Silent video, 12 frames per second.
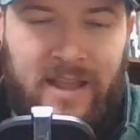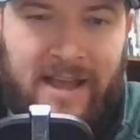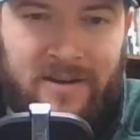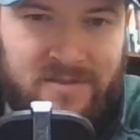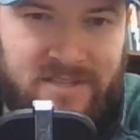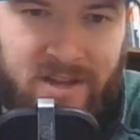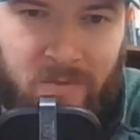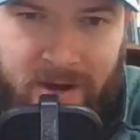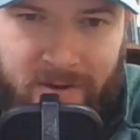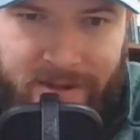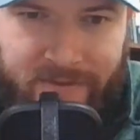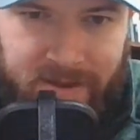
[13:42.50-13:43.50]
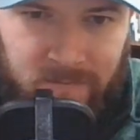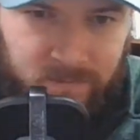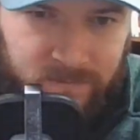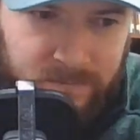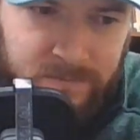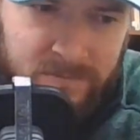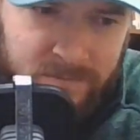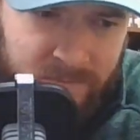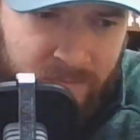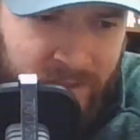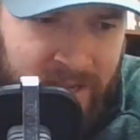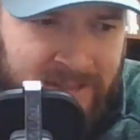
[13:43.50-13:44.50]
I don't see a way around that.
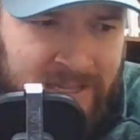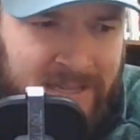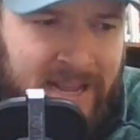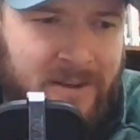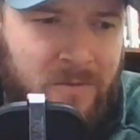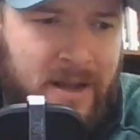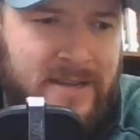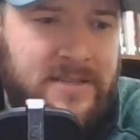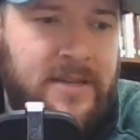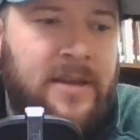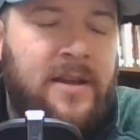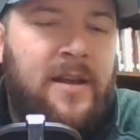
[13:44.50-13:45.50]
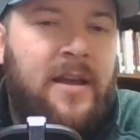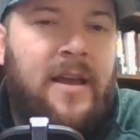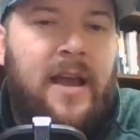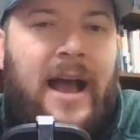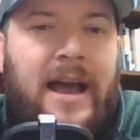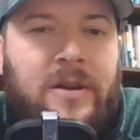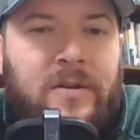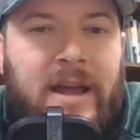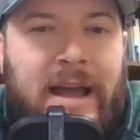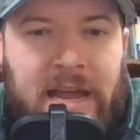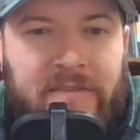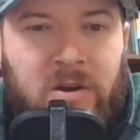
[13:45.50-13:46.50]
And then likewise, I
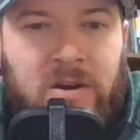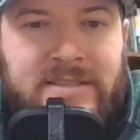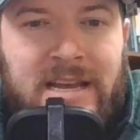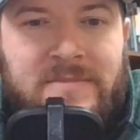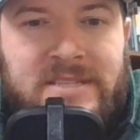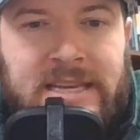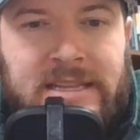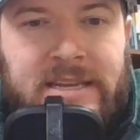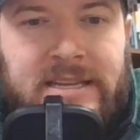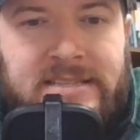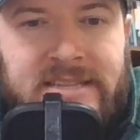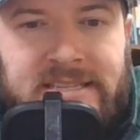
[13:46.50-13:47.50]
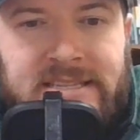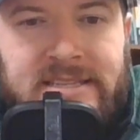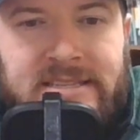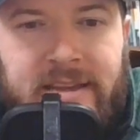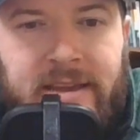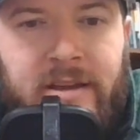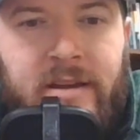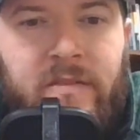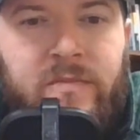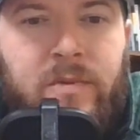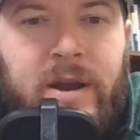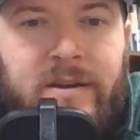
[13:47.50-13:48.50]
have a hard time seeing the consistency
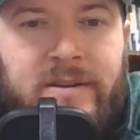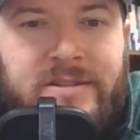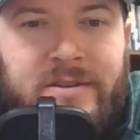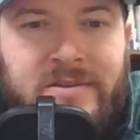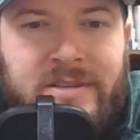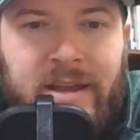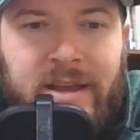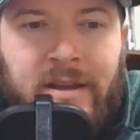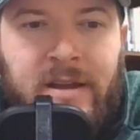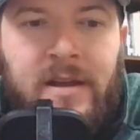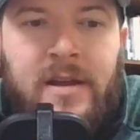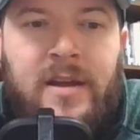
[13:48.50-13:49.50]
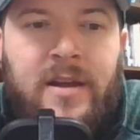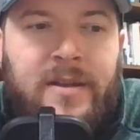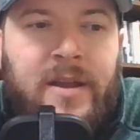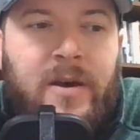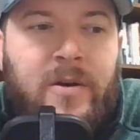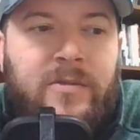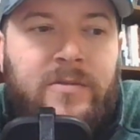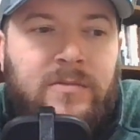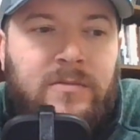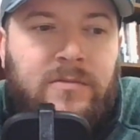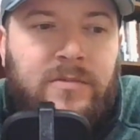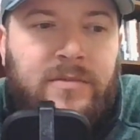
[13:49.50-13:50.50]
of preterists who say, no,
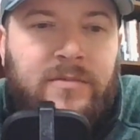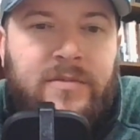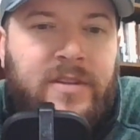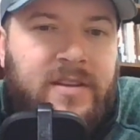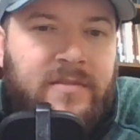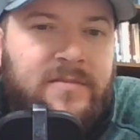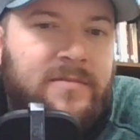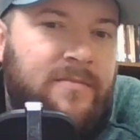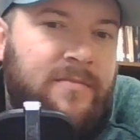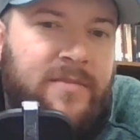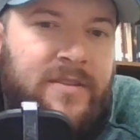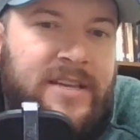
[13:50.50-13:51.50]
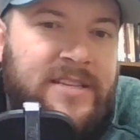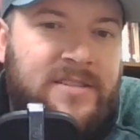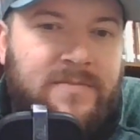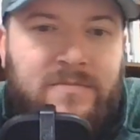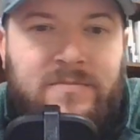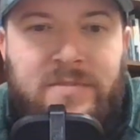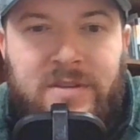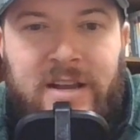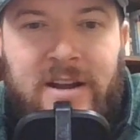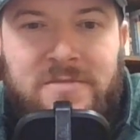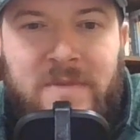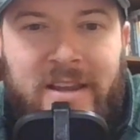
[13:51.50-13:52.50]
these
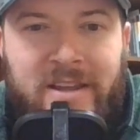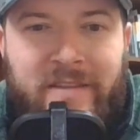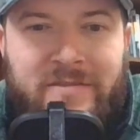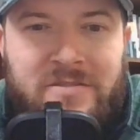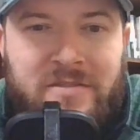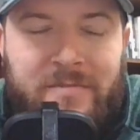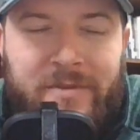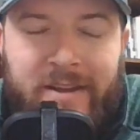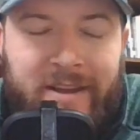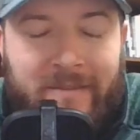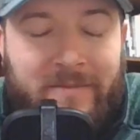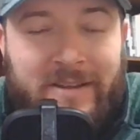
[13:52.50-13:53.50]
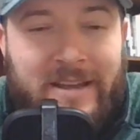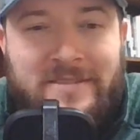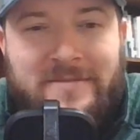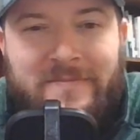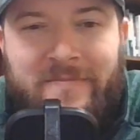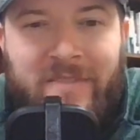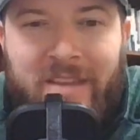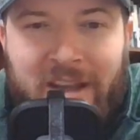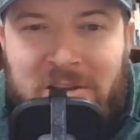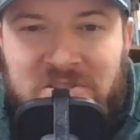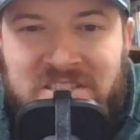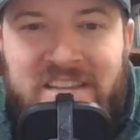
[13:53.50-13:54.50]
charismatic gifts are still in play. And I'm like,
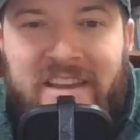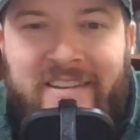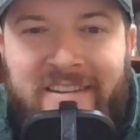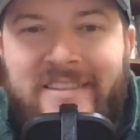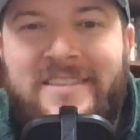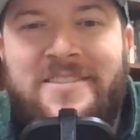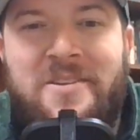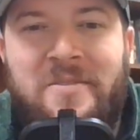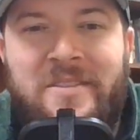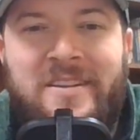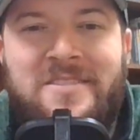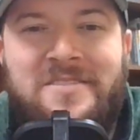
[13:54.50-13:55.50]
I don't see it. So